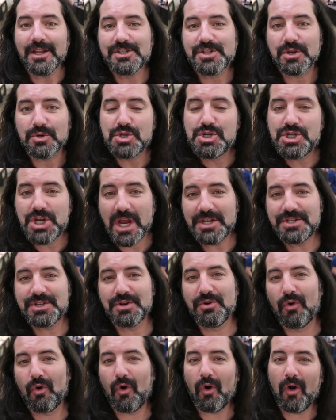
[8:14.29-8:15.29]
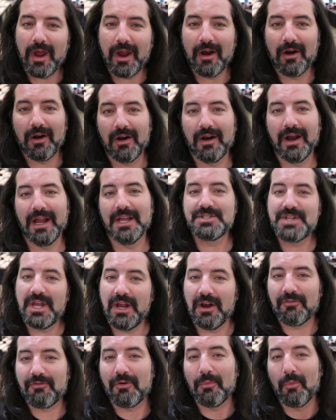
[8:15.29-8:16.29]
So Jason Royer is
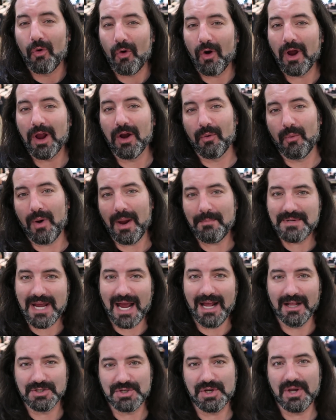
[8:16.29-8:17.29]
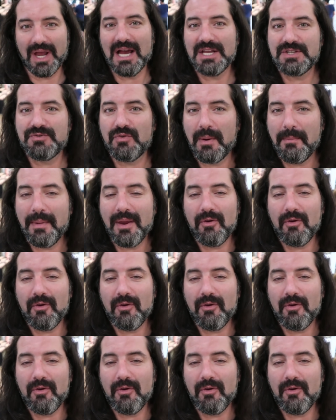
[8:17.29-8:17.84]
here from Royer Reptiles. Jason